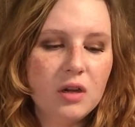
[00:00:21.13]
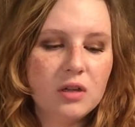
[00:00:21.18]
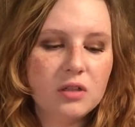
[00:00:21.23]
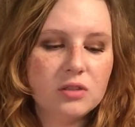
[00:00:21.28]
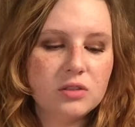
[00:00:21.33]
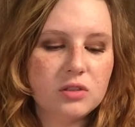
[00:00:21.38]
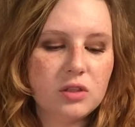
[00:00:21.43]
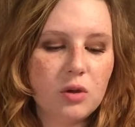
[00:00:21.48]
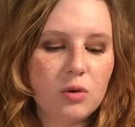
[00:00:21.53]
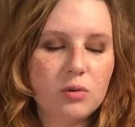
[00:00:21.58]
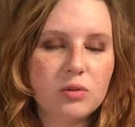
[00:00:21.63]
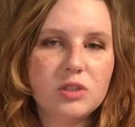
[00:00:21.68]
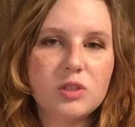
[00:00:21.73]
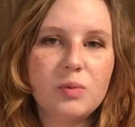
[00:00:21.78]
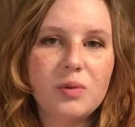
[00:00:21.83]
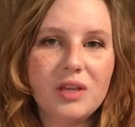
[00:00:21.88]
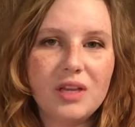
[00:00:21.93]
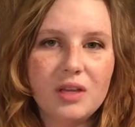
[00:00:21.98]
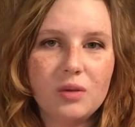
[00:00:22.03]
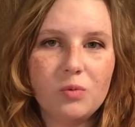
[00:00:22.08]
So to
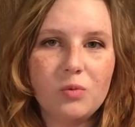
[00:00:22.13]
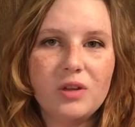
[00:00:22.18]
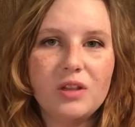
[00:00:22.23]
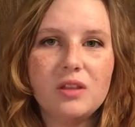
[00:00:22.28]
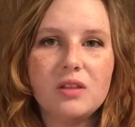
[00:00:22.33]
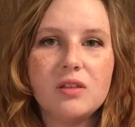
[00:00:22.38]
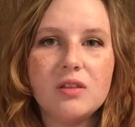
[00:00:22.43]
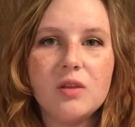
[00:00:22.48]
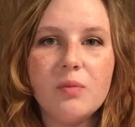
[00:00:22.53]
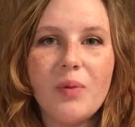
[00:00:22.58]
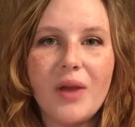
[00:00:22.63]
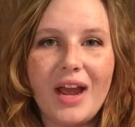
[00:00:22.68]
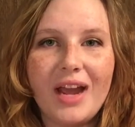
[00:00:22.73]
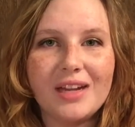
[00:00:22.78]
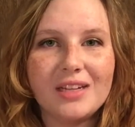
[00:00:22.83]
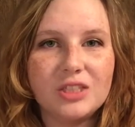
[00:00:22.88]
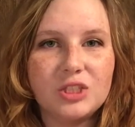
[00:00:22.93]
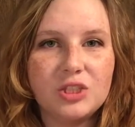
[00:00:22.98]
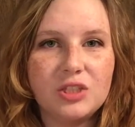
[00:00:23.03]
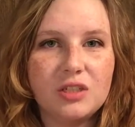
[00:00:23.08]
begin with, the
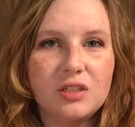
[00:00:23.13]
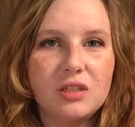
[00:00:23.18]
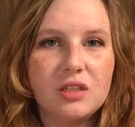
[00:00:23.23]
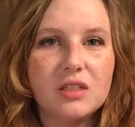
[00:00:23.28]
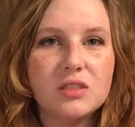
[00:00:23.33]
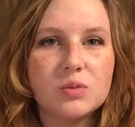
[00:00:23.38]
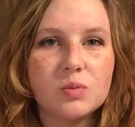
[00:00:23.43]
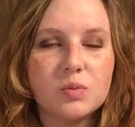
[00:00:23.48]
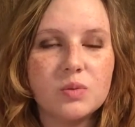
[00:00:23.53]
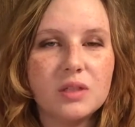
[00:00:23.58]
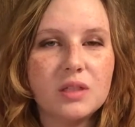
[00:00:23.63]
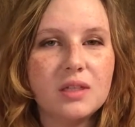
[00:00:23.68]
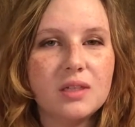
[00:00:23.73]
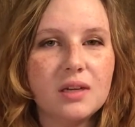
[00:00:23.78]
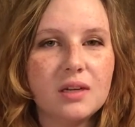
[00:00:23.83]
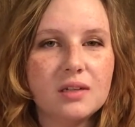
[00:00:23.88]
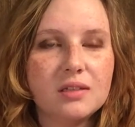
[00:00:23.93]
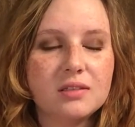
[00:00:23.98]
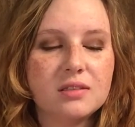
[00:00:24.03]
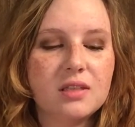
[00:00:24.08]
packaging is really
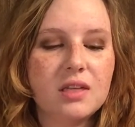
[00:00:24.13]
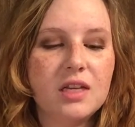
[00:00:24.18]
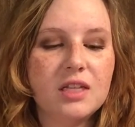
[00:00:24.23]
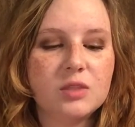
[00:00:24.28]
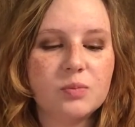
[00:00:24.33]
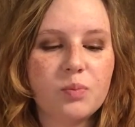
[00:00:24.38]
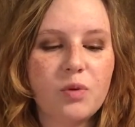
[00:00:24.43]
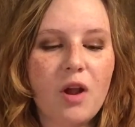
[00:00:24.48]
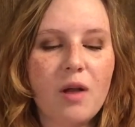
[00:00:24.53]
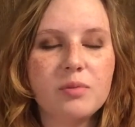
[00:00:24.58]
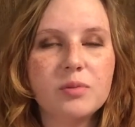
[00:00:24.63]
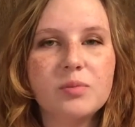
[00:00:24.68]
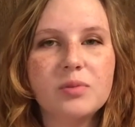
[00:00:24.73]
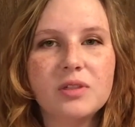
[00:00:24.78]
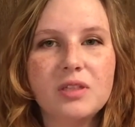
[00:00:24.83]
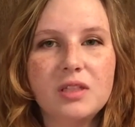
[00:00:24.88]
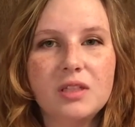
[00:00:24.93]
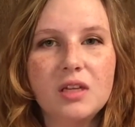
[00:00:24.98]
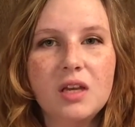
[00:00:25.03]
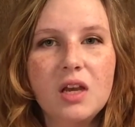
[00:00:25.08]
nice. It's
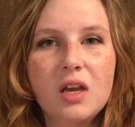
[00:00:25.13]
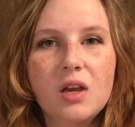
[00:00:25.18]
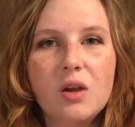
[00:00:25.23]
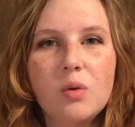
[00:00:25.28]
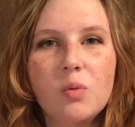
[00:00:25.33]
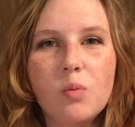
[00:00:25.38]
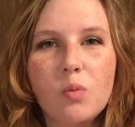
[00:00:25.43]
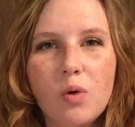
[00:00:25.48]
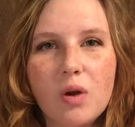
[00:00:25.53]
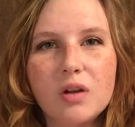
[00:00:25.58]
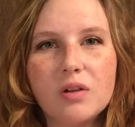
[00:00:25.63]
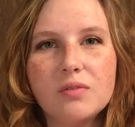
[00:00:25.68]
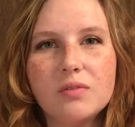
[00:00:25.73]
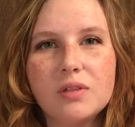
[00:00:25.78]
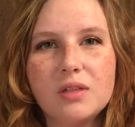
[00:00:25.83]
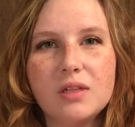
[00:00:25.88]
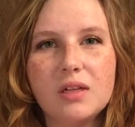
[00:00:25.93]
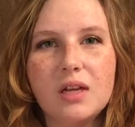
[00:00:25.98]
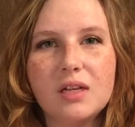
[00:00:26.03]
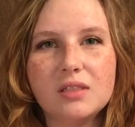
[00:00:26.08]
probably one of the
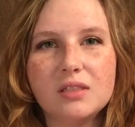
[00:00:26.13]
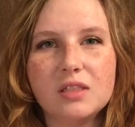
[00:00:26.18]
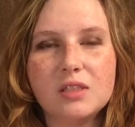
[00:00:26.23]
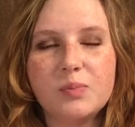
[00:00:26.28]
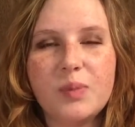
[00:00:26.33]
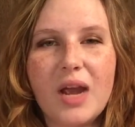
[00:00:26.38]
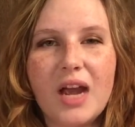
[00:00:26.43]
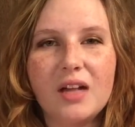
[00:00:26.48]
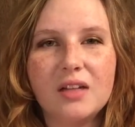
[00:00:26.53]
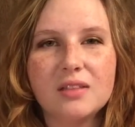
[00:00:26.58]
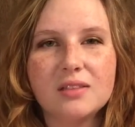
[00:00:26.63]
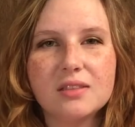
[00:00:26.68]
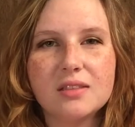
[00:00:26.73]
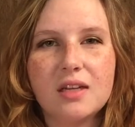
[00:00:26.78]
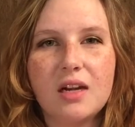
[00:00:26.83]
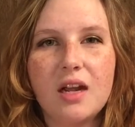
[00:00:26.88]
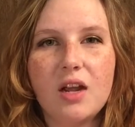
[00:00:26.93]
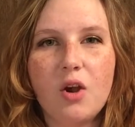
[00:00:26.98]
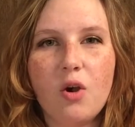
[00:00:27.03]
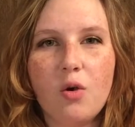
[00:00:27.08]
nicest palettes that
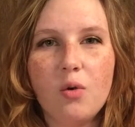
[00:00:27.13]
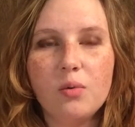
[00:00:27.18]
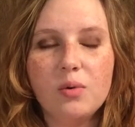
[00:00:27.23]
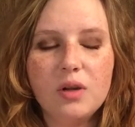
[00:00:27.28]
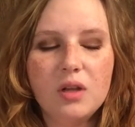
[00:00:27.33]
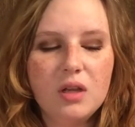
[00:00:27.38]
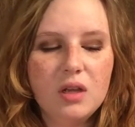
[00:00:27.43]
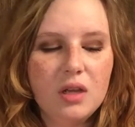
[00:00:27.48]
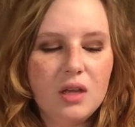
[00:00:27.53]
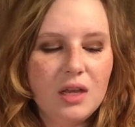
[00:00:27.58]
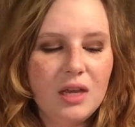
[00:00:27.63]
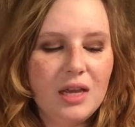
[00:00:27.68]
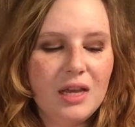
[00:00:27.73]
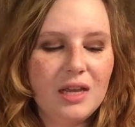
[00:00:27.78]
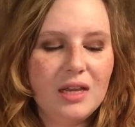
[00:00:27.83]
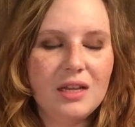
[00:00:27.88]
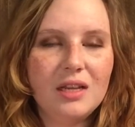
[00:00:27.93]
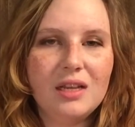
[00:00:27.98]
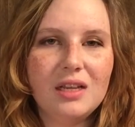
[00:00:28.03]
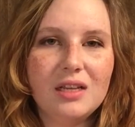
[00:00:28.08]
I own.
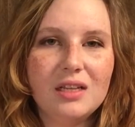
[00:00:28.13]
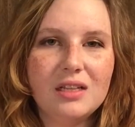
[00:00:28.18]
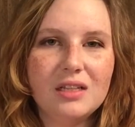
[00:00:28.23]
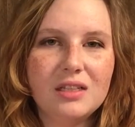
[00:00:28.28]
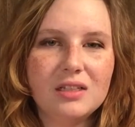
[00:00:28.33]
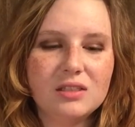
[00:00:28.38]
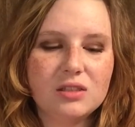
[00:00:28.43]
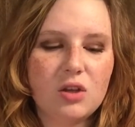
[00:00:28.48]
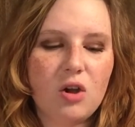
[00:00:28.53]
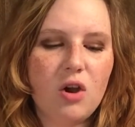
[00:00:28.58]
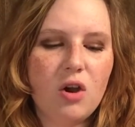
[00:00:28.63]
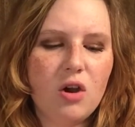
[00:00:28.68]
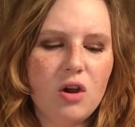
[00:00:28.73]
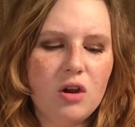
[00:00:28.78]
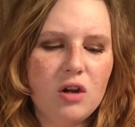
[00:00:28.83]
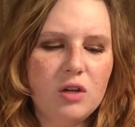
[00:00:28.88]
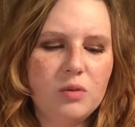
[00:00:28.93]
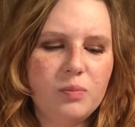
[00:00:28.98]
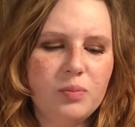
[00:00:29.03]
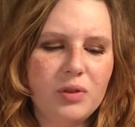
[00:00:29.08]
It is
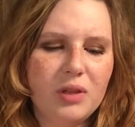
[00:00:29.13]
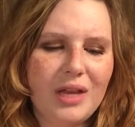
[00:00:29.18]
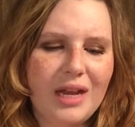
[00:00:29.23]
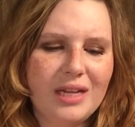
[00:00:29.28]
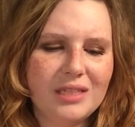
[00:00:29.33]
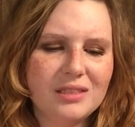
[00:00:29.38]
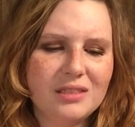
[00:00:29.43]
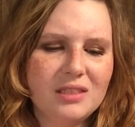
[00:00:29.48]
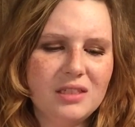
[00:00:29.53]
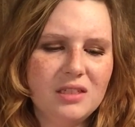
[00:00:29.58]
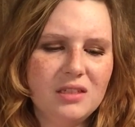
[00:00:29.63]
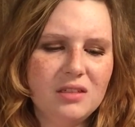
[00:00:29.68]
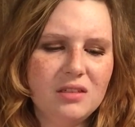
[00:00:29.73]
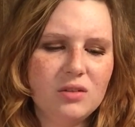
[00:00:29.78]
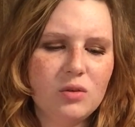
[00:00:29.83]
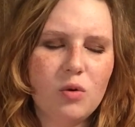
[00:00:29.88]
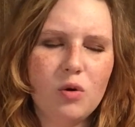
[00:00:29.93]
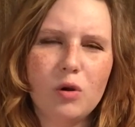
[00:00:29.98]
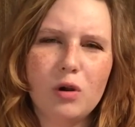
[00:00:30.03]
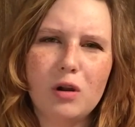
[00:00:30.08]
hard plastic
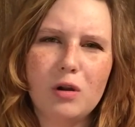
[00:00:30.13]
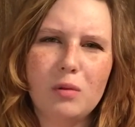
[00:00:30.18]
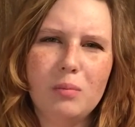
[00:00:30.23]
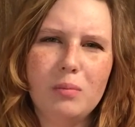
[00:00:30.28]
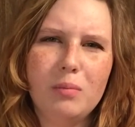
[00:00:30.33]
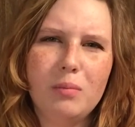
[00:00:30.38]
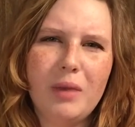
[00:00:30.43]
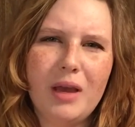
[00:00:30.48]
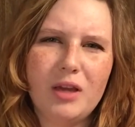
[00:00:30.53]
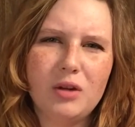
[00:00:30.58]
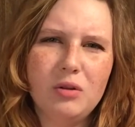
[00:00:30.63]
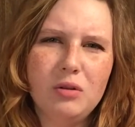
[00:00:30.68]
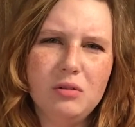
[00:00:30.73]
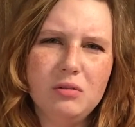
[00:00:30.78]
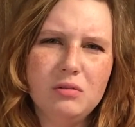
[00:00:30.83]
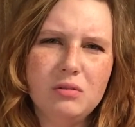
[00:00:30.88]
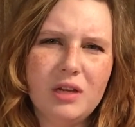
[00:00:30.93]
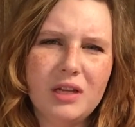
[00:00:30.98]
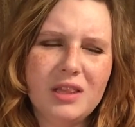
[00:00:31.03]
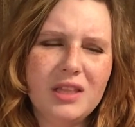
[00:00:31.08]
or metal.
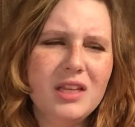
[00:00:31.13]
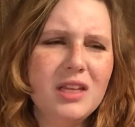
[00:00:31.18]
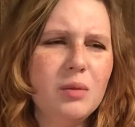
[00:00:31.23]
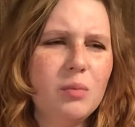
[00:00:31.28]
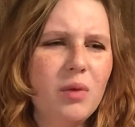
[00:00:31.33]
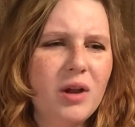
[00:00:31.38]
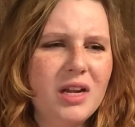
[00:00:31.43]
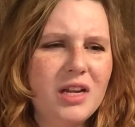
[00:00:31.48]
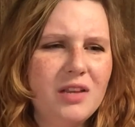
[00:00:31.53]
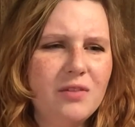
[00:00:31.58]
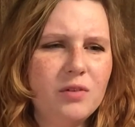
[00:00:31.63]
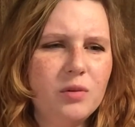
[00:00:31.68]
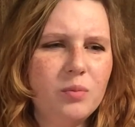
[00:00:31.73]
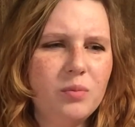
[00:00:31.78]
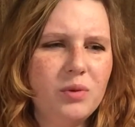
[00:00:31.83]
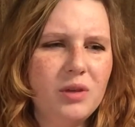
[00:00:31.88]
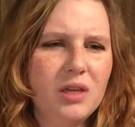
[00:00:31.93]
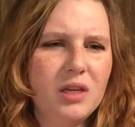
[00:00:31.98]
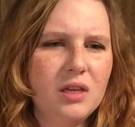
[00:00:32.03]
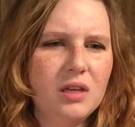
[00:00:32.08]
I think it might even
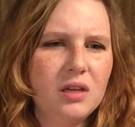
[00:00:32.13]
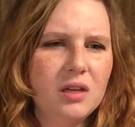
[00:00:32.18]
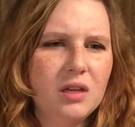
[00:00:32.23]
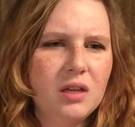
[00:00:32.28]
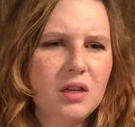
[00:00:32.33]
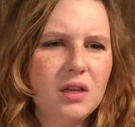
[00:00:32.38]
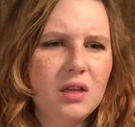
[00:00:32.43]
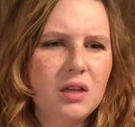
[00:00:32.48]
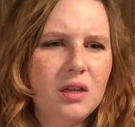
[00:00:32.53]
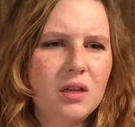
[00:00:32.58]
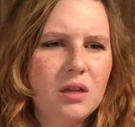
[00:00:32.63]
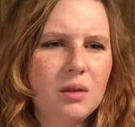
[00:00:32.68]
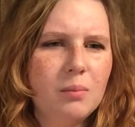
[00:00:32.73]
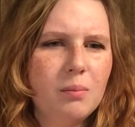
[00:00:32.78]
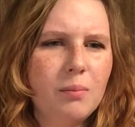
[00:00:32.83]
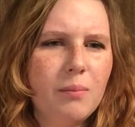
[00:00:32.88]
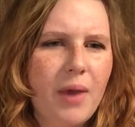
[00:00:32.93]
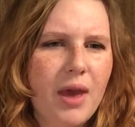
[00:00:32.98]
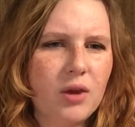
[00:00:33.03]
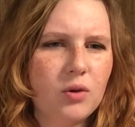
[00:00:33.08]
be
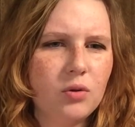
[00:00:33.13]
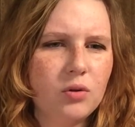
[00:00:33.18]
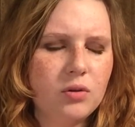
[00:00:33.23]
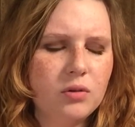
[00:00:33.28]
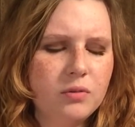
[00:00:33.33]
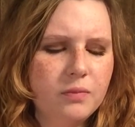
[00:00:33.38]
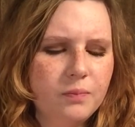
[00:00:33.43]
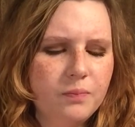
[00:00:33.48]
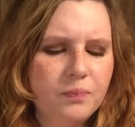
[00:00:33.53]
metal.